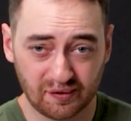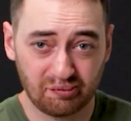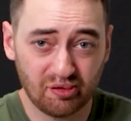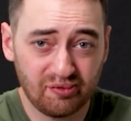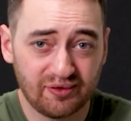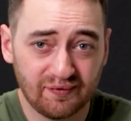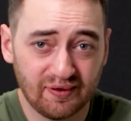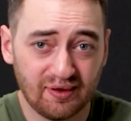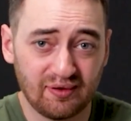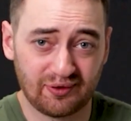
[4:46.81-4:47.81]
The purpose of
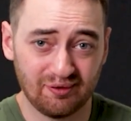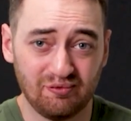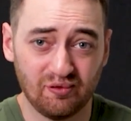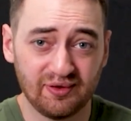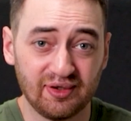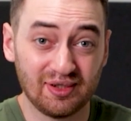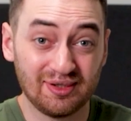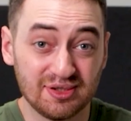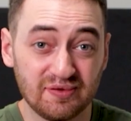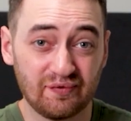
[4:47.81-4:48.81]
that is simple. It's a
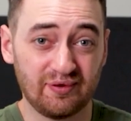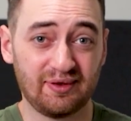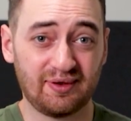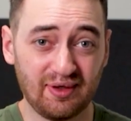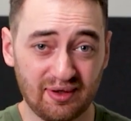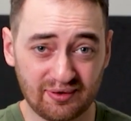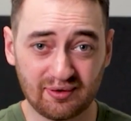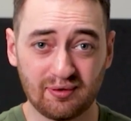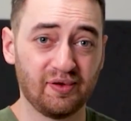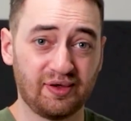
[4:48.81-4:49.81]
condition for success.
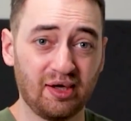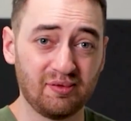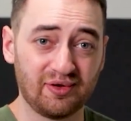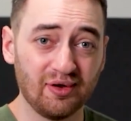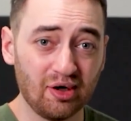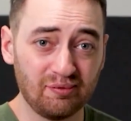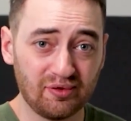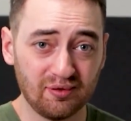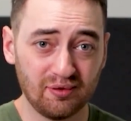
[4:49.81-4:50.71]
When the timer stops,